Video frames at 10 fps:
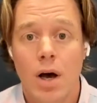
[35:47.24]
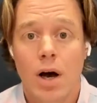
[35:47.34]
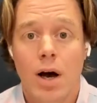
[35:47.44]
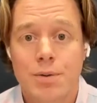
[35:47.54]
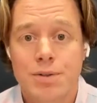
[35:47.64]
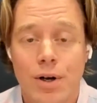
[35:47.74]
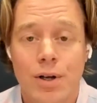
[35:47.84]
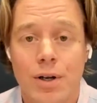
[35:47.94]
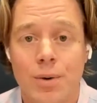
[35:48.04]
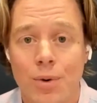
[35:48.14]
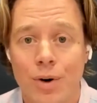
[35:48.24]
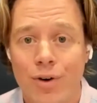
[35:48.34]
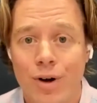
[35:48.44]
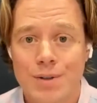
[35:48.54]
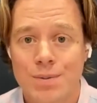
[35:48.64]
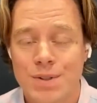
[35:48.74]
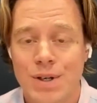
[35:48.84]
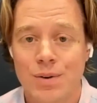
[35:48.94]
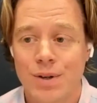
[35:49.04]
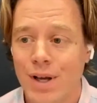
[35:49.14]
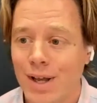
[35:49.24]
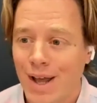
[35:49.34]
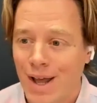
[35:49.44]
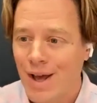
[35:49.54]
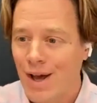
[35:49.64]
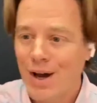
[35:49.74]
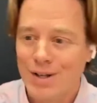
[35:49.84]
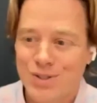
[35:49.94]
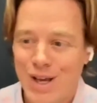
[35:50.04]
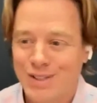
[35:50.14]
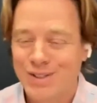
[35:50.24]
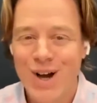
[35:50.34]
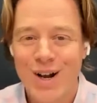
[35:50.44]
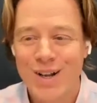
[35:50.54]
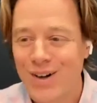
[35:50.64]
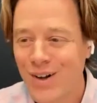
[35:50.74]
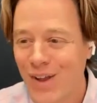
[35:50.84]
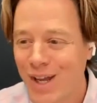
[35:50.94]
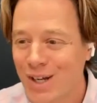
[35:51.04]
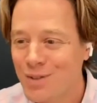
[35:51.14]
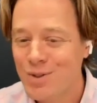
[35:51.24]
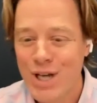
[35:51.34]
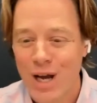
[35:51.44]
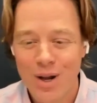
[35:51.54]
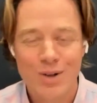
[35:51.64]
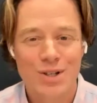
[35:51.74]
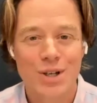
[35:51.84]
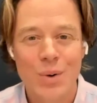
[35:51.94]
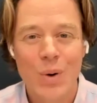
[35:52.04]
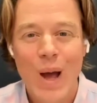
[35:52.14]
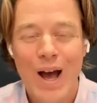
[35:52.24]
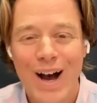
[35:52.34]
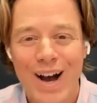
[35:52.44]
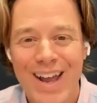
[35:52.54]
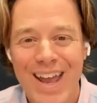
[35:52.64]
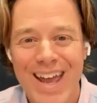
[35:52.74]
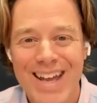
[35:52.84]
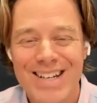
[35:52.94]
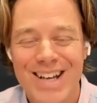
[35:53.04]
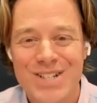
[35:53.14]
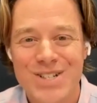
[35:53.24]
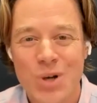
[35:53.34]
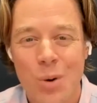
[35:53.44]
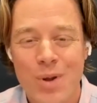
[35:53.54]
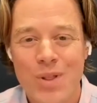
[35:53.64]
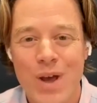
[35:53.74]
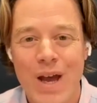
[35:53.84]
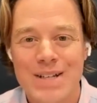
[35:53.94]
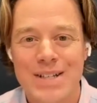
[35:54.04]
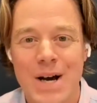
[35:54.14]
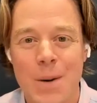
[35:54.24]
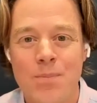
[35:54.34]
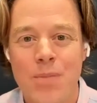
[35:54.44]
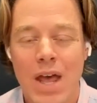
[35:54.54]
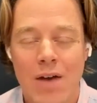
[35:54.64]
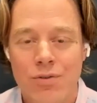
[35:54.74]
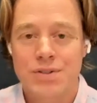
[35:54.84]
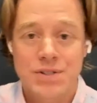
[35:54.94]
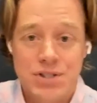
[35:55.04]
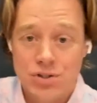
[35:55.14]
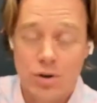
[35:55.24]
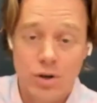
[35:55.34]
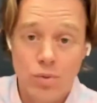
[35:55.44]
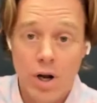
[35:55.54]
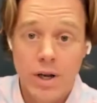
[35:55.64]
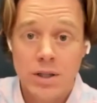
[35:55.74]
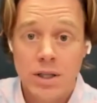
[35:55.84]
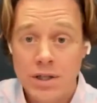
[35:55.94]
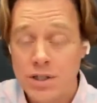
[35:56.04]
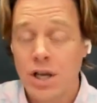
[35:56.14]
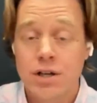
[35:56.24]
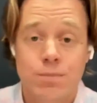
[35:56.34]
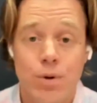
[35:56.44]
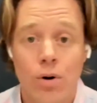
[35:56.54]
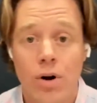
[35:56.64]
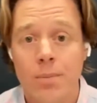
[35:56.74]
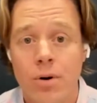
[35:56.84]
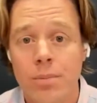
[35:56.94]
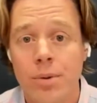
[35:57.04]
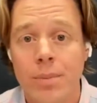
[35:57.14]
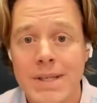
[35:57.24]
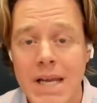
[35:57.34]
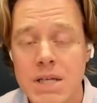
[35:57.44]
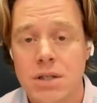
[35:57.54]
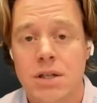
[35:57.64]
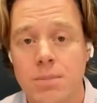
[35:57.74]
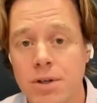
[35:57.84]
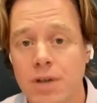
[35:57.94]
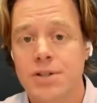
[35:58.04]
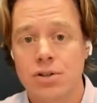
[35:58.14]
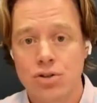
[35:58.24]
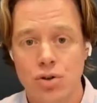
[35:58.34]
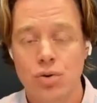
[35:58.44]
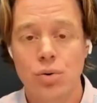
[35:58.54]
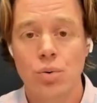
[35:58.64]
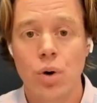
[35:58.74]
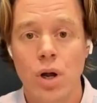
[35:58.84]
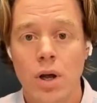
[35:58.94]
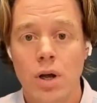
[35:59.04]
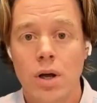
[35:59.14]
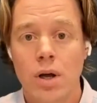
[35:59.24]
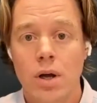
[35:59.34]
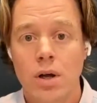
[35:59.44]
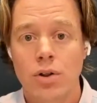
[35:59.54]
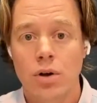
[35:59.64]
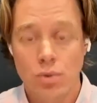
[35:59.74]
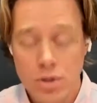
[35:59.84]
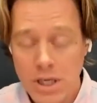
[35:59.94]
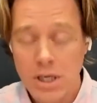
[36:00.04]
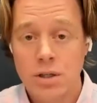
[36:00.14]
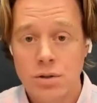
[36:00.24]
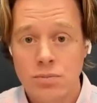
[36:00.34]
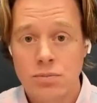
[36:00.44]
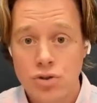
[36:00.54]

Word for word: Uh, I was talking to one of our customers the other day. Uh, she's actually on here. Elena, shout out to you. Uh, and uh, she told me that um, ever since she started running the education program, her implementation team doesn't do the routine